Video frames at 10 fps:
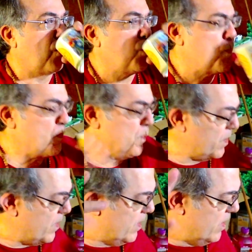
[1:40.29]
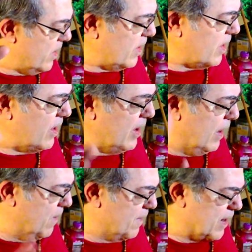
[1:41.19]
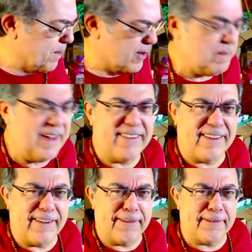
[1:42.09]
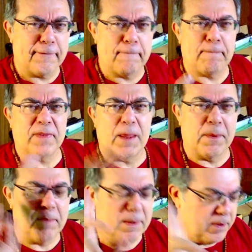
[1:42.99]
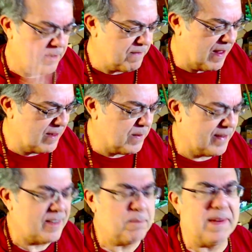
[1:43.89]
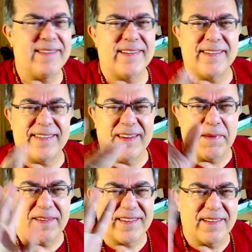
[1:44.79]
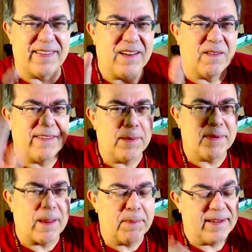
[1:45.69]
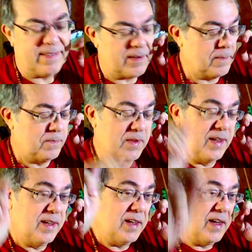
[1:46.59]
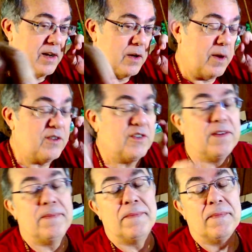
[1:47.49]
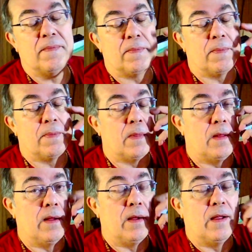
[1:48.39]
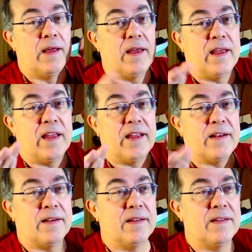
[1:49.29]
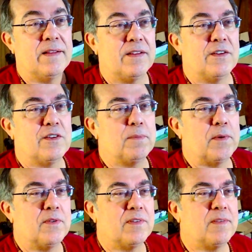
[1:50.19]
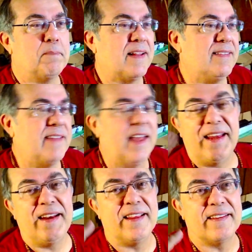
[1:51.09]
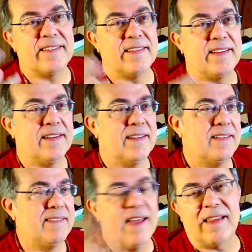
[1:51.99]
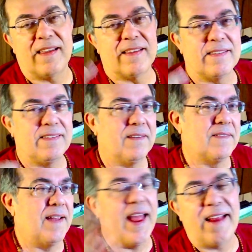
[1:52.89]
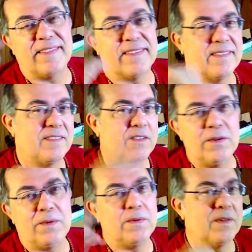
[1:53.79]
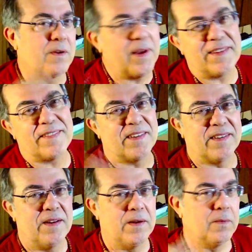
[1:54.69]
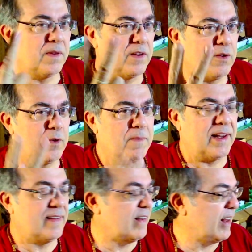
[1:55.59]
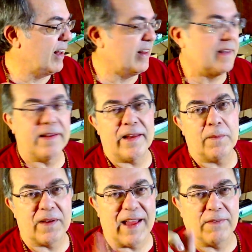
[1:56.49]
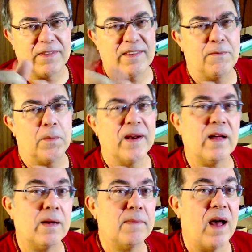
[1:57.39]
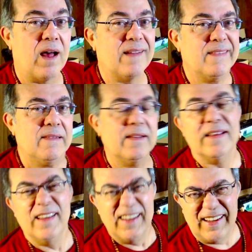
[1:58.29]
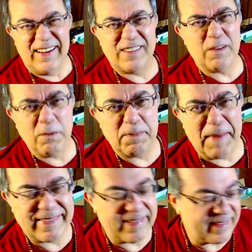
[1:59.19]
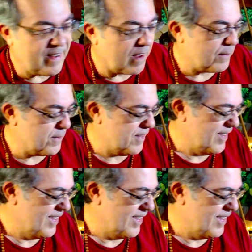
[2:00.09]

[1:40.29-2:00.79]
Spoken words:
Then we have a couple speeches, a couple people evaluate the speeches, and then we have this little thing called Table Topics. You get a question, and you're supposed to spontaneously tell your answer to the question within 2 minutes, and then click, and then we'll count to see if you went ooh, in this Toastmaster stuff.